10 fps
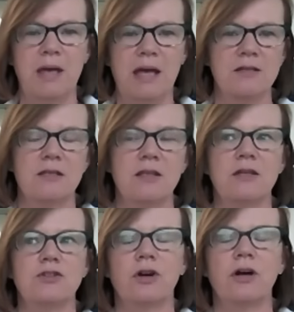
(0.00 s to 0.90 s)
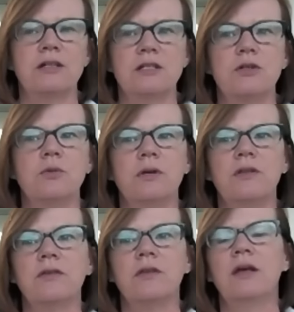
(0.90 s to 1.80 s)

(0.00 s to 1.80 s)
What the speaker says: matters that they're trying to deal with.